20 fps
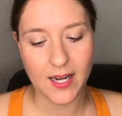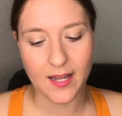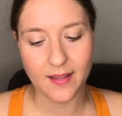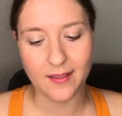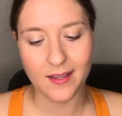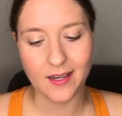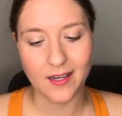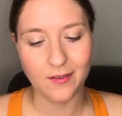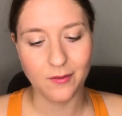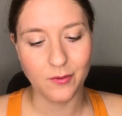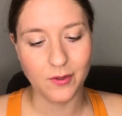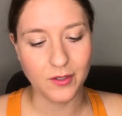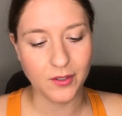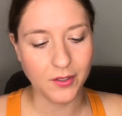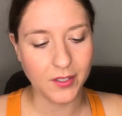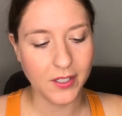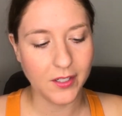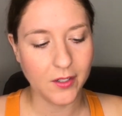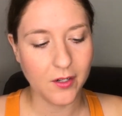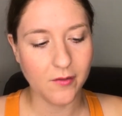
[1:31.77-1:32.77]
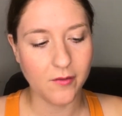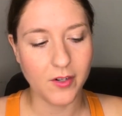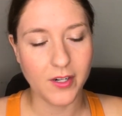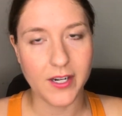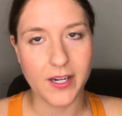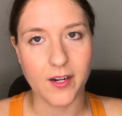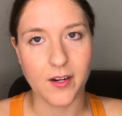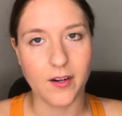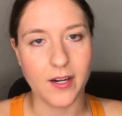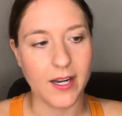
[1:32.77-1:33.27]
And then if we're looking over
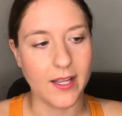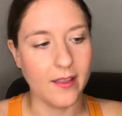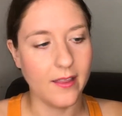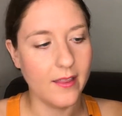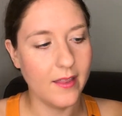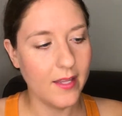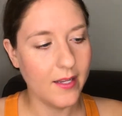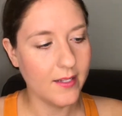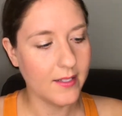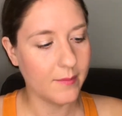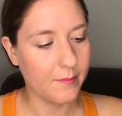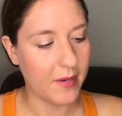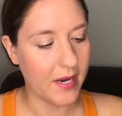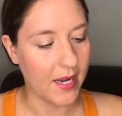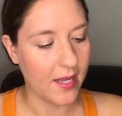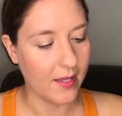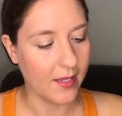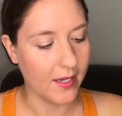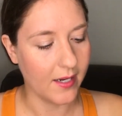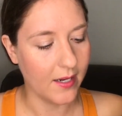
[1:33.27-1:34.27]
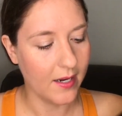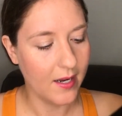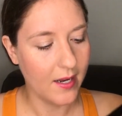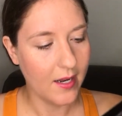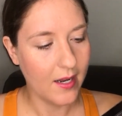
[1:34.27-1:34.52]
here at this palette,